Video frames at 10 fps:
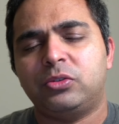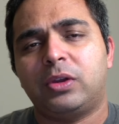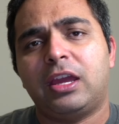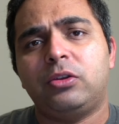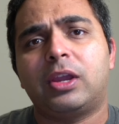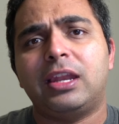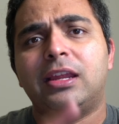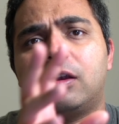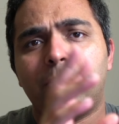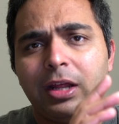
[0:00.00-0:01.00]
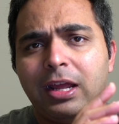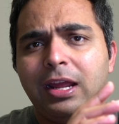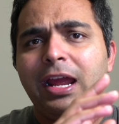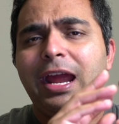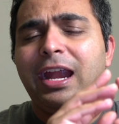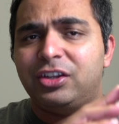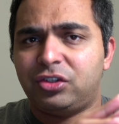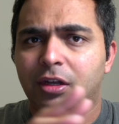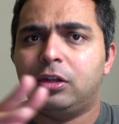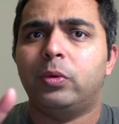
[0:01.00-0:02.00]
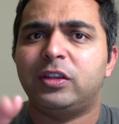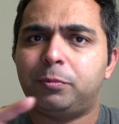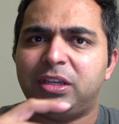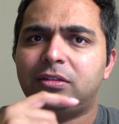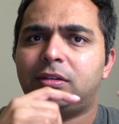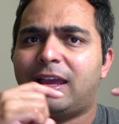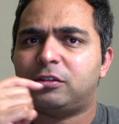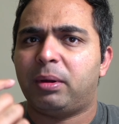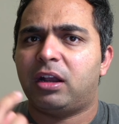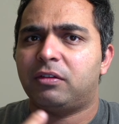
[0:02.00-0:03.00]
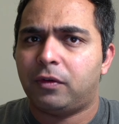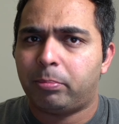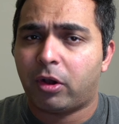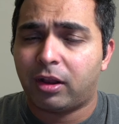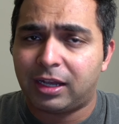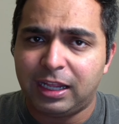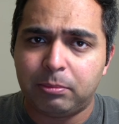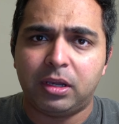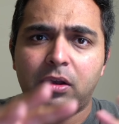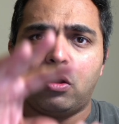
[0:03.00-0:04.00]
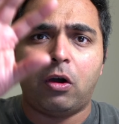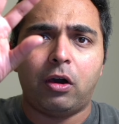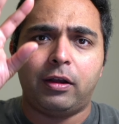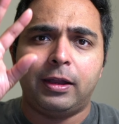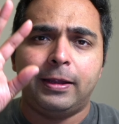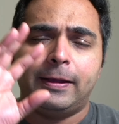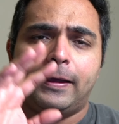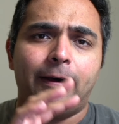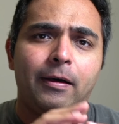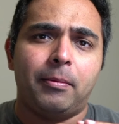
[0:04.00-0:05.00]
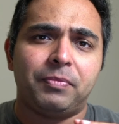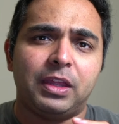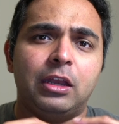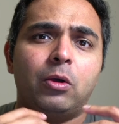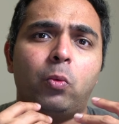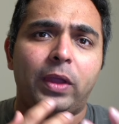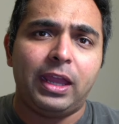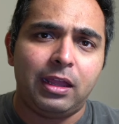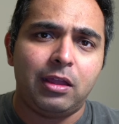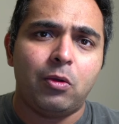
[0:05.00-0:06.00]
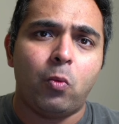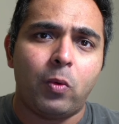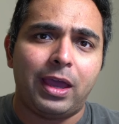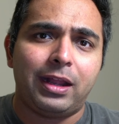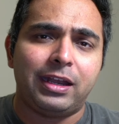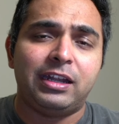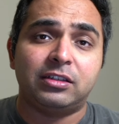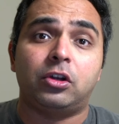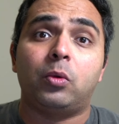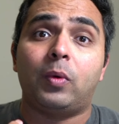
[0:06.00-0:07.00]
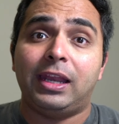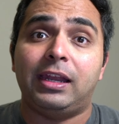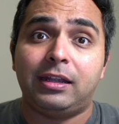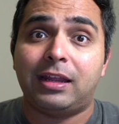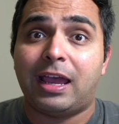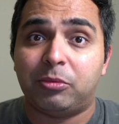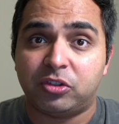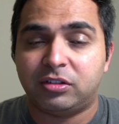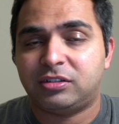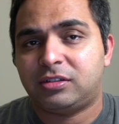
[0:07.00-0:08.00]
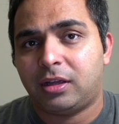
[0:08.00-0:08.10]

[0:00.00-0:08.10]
can include additional USPs as part of a product label, or in a way where it does not violate Amazon's